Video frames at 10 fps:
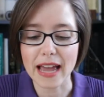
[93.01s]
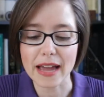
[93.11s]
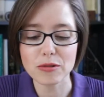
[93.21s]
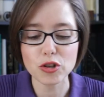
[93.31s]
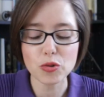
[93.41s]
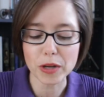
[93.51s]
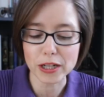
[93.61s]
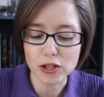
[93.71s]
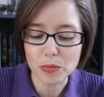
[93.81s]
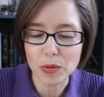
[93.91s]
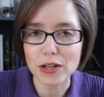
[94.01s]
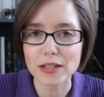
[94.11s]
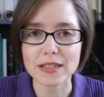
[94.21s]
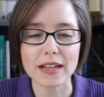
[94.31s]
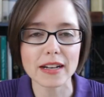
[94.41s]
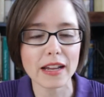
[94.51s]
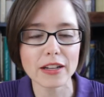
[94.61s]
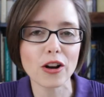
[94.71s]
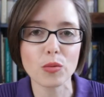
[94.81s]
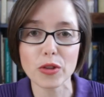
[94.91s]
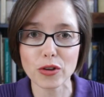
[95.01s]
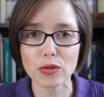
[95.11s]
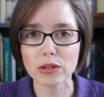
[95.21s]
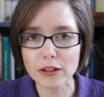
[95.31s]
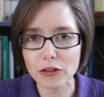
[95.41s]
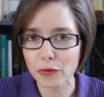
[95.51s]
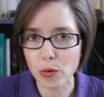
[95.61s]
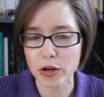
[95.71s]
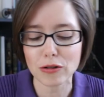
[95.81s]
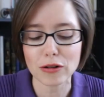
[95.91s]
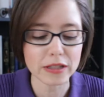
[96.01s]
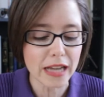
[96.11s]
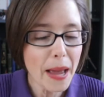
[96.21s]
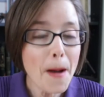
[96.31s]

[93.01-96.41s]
and do picture books and, with your little four-year-olds.